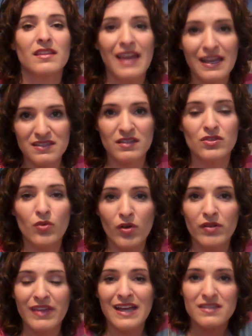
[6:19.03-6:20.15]
That's
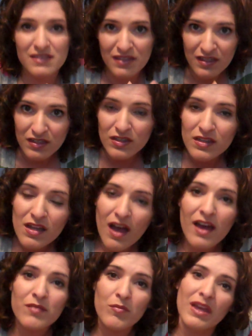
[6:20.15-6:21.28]

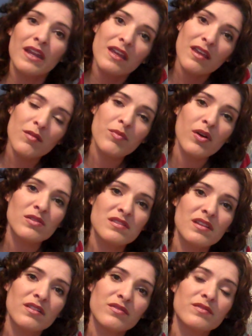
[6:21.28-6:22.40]
non-manic
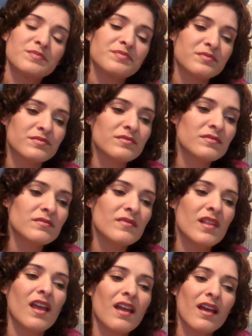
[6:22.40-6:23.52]
impulsive.
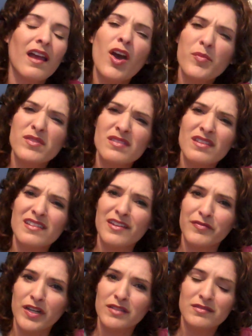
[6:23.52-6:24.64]
I hope you see the
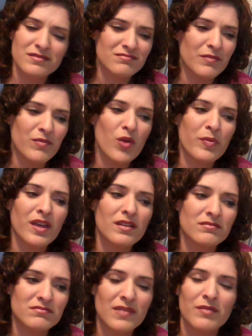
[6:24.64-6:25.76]
difference. I'm
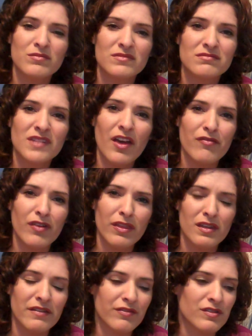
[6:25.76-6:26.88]
hoping I'm covering
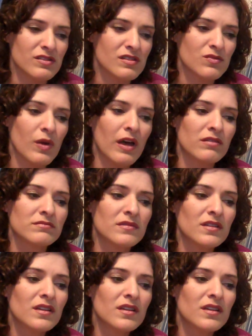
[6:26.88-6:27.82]
the difference as well.